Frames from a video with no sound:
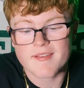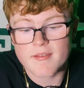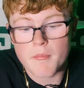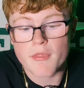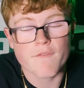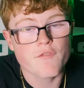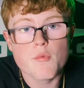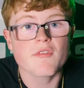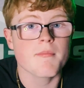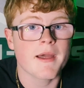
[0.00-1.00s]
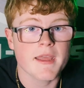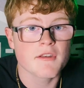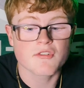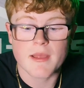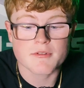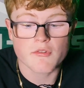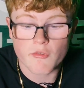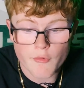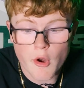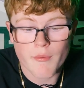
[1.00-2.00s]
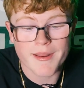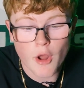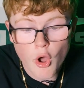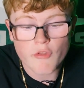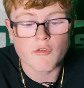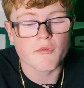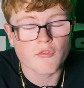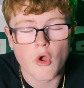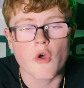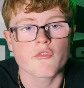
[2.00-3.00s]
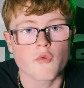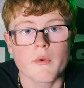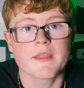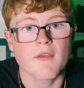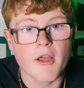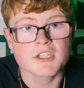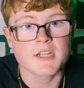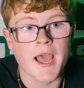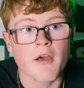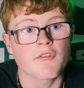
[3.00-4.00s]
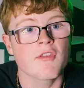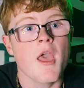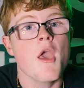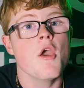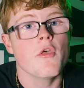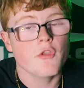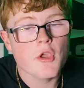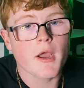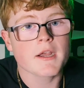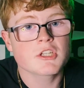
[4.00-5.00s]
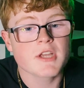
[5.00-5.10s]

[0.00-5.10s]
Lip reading: has some of the fewest amount of interceptions thrown, and also has tossed 20 touchdowns. The New York